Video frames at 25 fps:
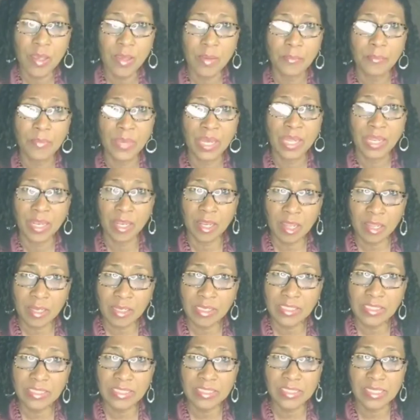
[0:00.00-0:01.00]
But a lot
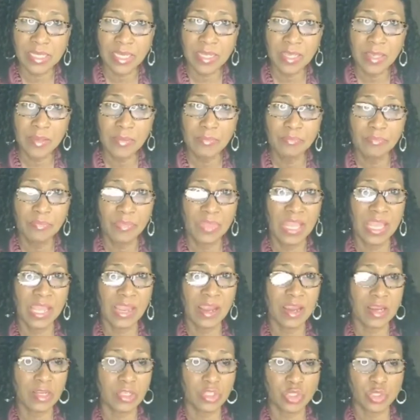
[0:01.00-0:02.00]
of the time, they
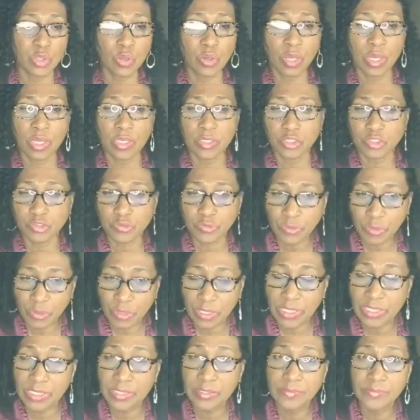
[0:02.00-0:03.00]
are so
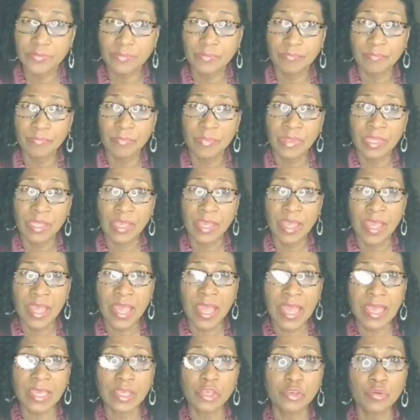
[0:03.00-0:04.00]
controlling,
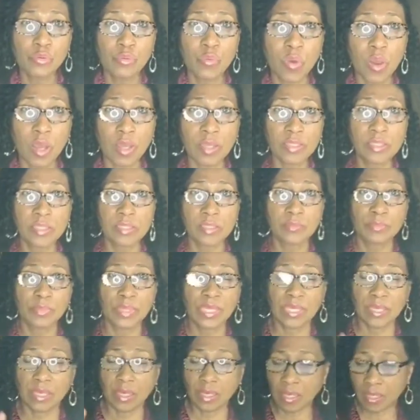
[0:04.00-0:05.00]
and you want to
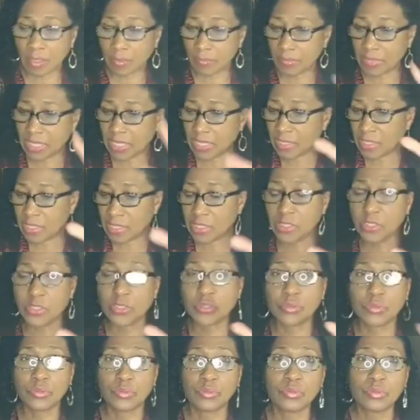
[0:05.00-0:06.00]
be up in the
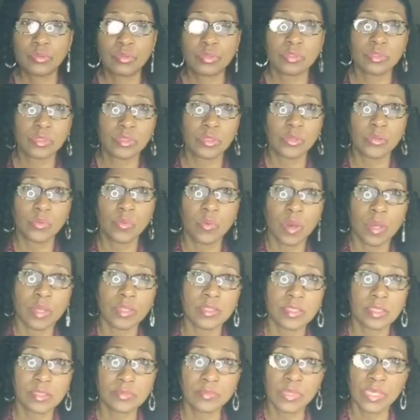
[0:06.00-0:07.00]
do, you
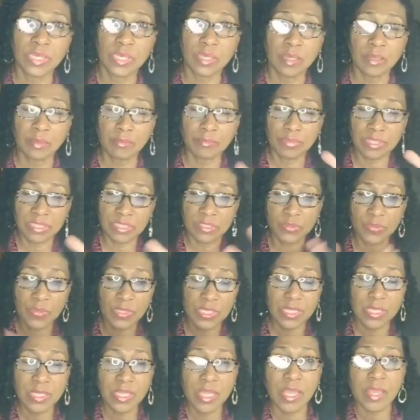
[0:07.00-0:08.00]
want to be up
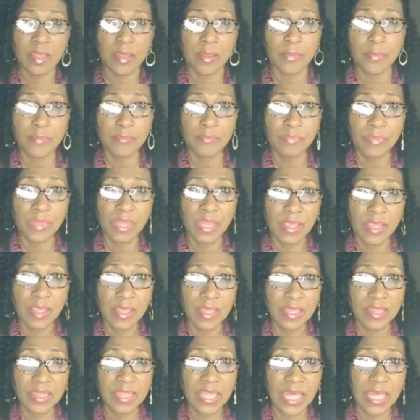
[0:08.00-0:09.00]
between them,
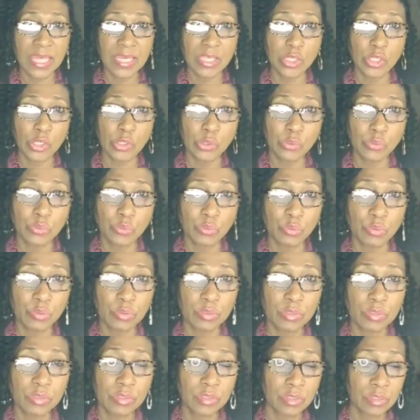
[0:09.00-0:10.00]
that you
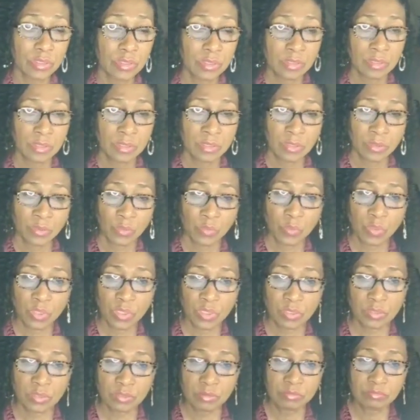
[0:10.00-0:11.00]

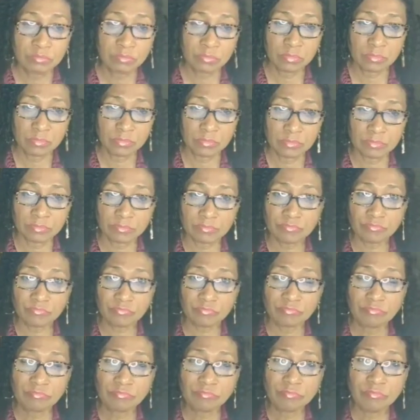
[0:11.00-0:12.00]
will
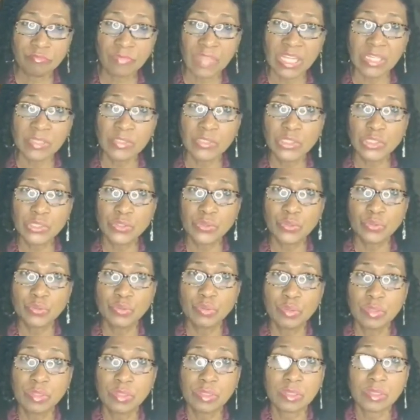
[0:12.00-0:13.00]

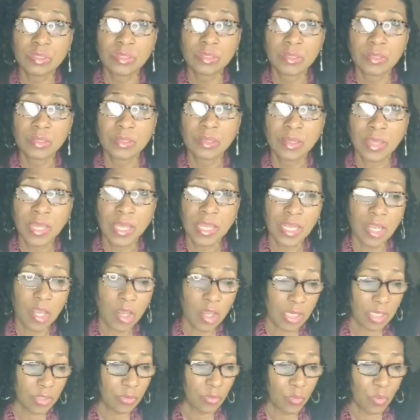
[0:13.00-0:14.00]
do a
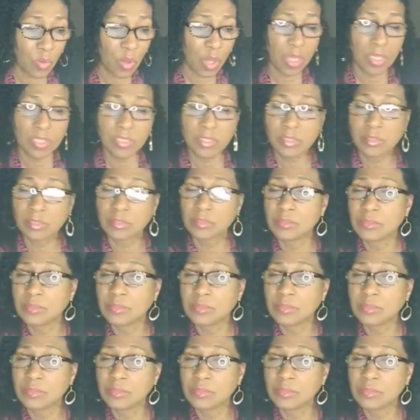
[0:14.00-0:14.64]
lot of what